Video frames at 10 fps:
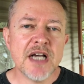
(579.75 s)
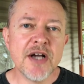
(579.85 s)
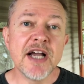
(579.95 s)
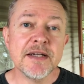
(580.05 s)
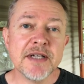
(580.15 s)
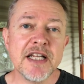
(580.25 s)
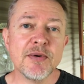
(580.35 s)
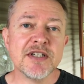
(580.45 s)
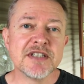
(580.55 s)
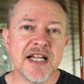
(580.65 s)
Okay,
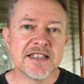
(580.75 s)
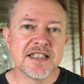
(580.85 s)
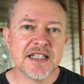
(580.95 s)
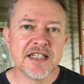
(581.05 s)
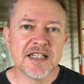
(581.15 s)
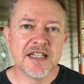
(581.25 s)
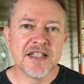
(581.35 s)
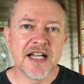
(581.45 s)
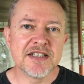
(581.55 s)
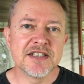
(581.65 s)
anyway, so that's
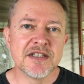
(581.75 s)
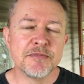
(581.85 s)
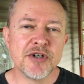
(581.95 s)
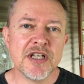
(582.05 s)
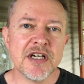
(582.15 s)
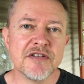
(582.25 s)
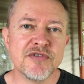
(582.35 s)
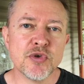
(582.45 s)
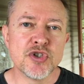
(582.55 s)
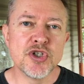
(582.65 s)
a pretty
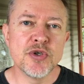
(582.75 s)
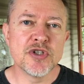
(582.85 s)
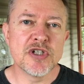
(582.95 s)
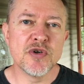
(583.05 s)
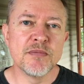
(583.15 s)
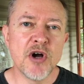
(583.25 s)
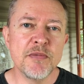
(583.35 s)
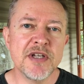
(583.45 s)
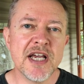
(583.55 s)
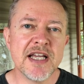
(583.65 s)
fortuitous little
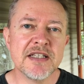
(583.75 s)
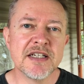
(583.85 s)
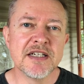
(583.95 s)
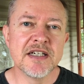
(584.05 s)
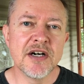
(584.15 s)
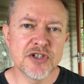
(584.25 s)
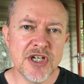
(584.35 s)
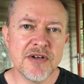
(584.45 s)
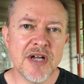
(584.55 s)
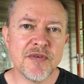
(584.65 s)
moment, and I'll
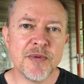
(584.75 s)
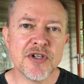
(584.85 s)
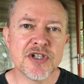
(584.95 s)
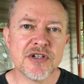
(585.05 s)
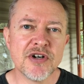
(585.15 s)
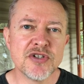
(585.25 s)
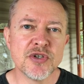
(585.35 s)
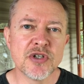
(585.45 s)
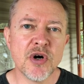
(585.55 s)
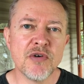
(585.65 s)
share another picture I
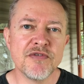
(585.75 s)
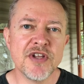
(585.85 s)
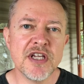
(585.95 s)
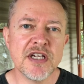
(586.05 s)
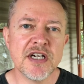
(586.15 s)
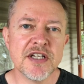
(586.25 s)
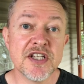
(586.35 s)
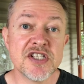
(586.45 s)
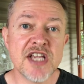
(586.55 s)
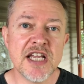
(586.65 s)
took of the
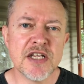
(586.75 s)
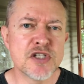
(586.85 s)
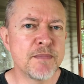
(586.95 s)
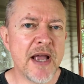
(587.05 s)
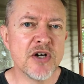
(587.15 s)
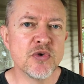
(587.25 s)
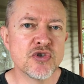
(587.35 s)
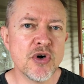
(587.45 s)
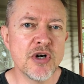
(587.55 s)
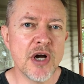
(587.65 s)
said Spangled
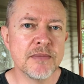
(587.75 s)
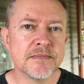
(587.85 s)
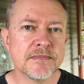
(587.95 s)
Drongo.